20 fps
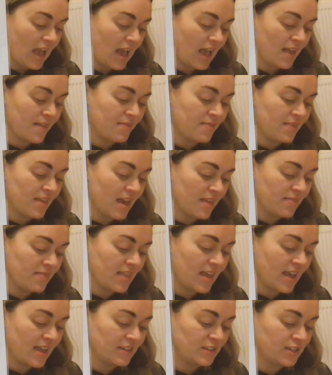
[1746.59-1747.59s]
And then
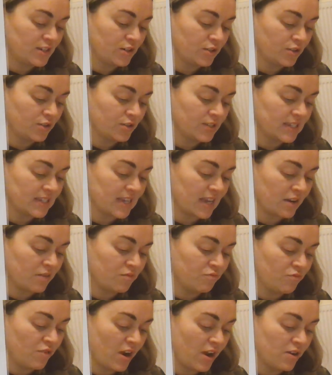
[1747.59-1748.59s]
there's does
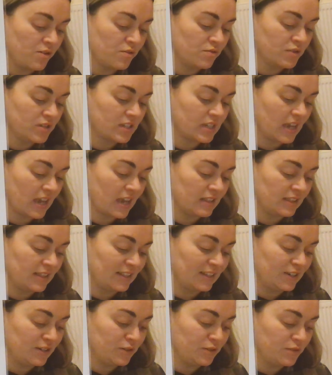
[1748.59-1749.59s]
and rose and
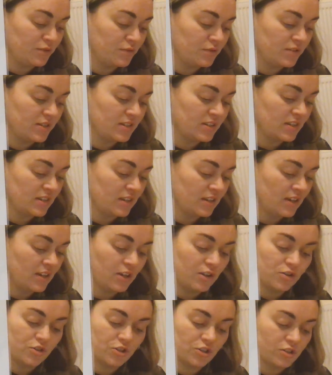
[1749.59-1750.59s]
lose,
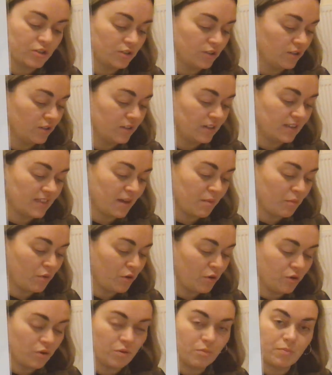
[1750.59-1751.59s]
just look them
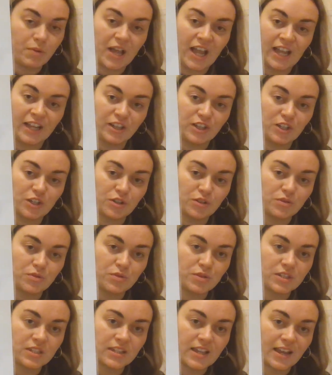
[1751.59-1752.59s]
up, and
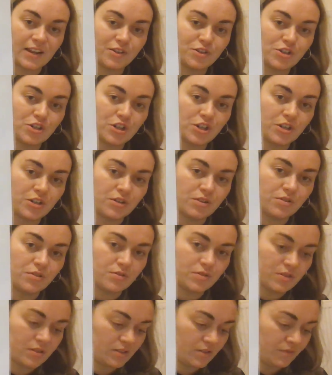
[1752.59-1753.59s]
goose and
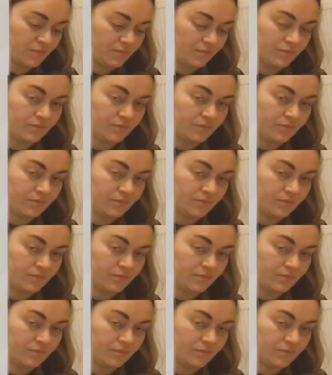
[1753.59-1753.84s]
choose.